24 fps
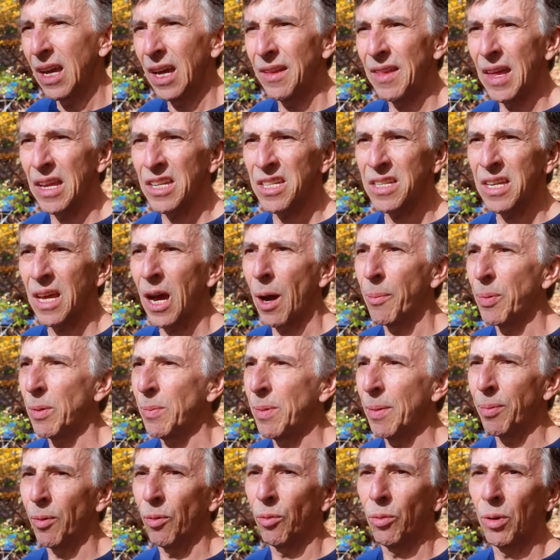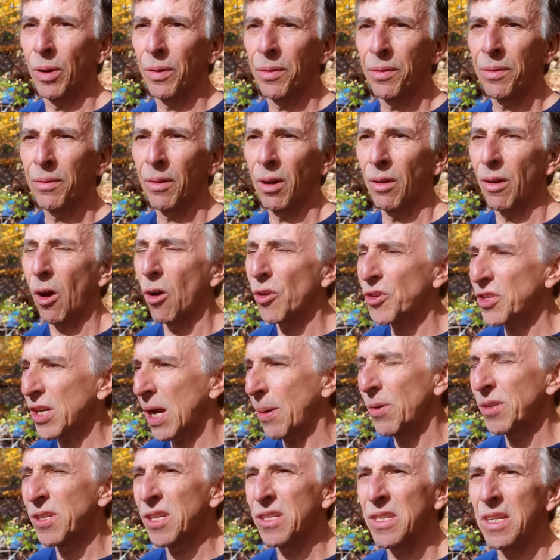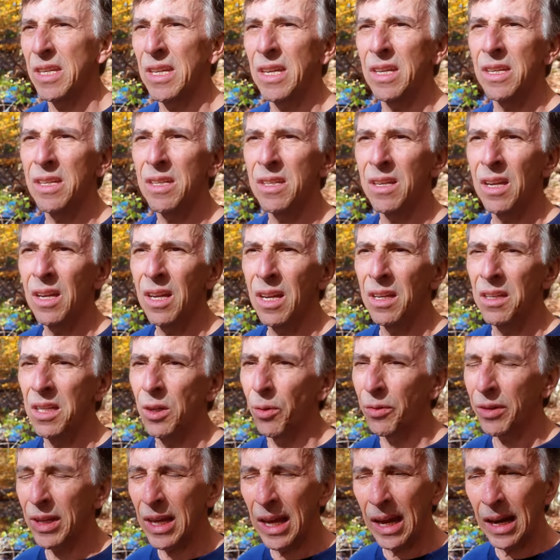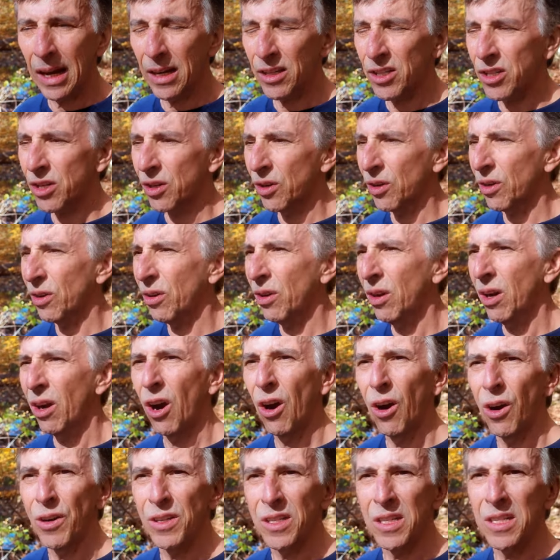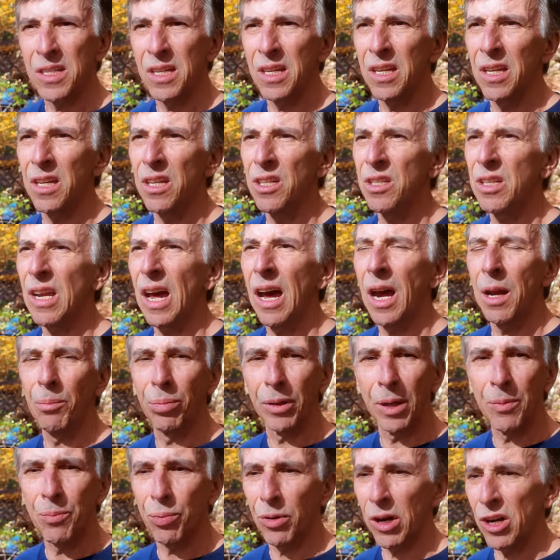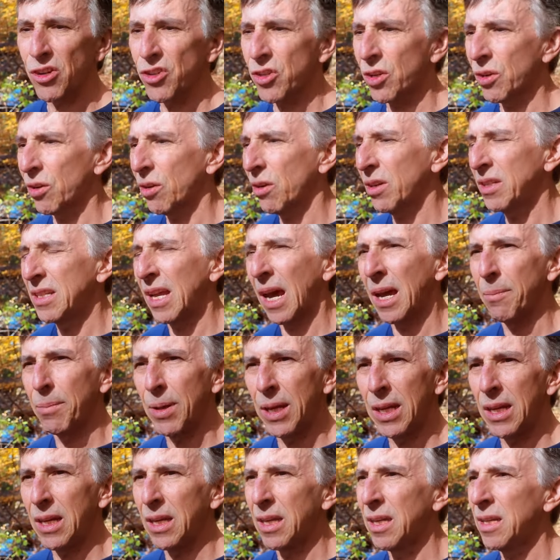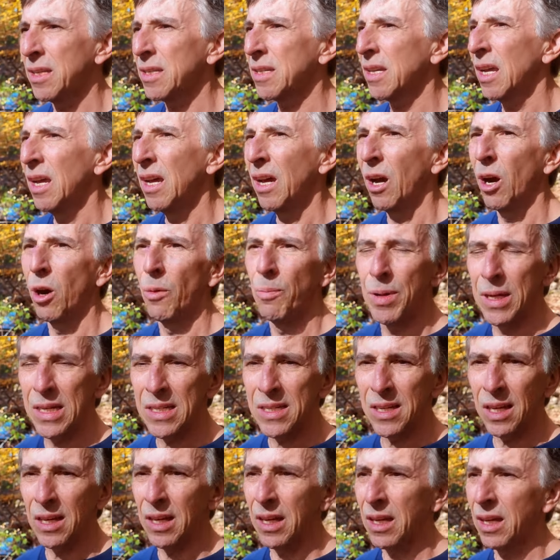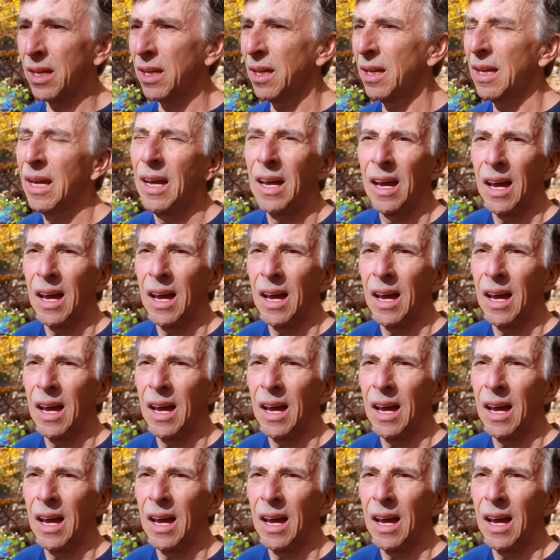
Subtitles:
And that's helping people with Alzheimer's disease, deal with cancer, heart disease, high blood pressure, diabetes, obesity.